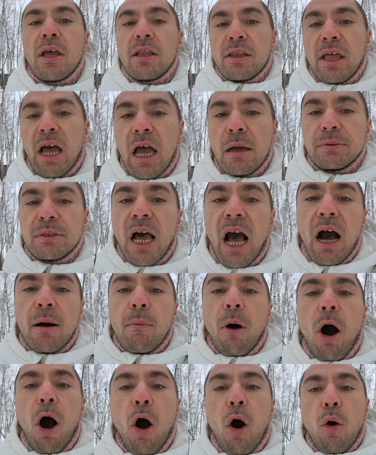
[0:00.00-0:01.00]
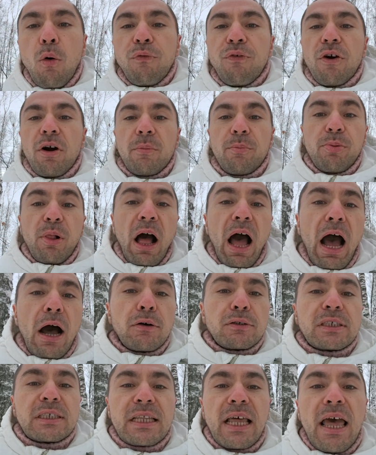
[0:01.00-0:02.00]
Time's up. Over. Blow.
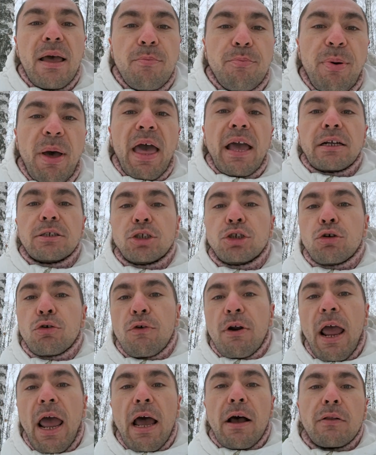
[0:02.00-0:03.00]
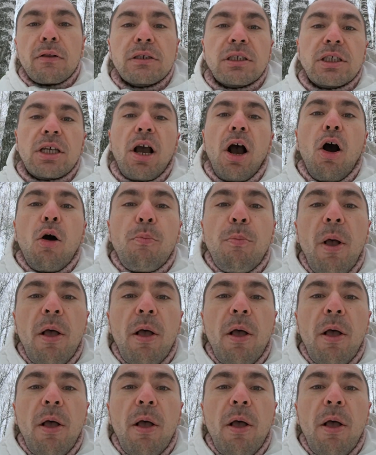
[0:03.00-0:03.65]
Snap back to reality. Oh,